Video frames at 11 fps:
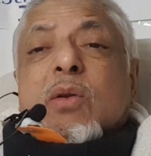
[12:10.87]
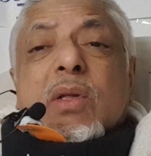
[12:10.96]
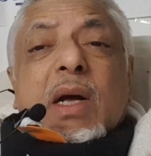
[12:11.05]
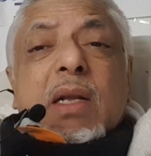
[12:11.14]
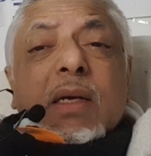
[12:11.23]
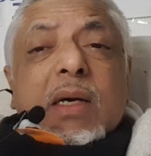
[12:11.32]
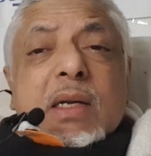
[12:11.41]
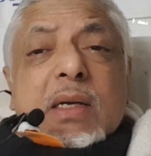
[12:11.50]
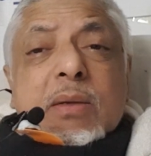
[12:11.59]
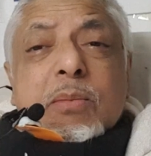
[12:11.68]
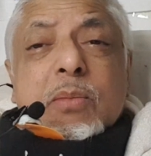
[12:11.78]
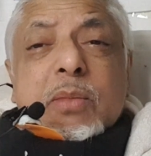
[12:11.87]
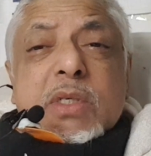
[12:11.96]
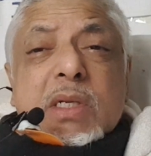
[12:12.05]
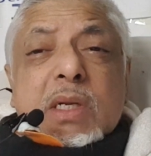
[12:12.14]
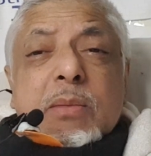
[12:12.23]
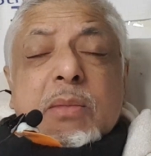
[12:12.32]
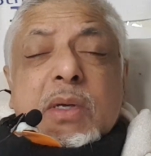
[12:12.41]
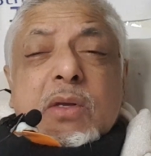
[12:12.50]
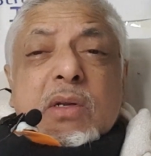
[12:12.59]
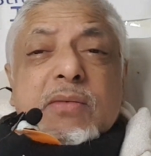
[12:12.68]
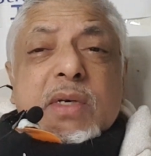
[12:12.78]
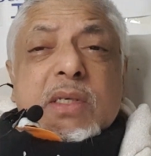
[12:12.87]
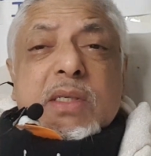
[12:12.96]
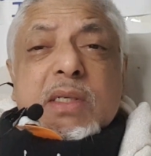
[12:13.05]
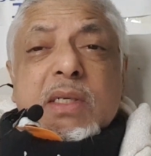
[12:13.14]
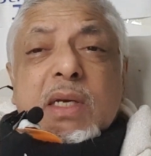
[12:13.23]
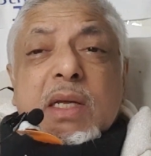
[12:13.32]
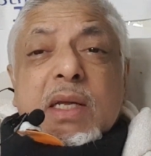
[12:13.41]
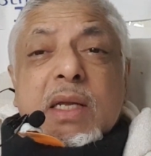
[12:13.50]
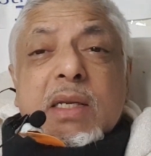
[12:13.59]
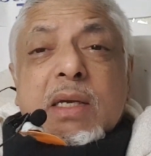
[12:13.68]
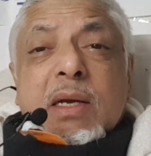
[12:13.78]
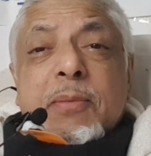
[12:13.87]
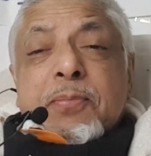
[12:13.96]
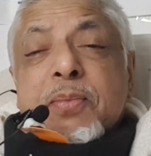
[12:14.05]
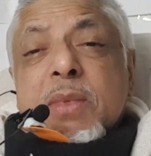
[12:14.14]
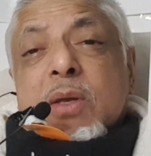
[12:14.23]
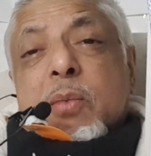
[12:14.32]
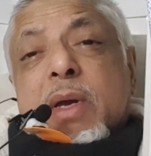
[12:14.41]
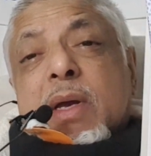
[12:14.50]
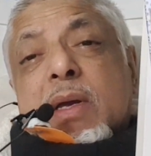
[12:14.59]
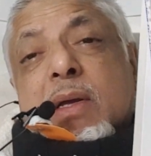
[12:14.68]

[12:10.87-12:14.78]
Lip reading: to the Aligarh Muslim University in India, where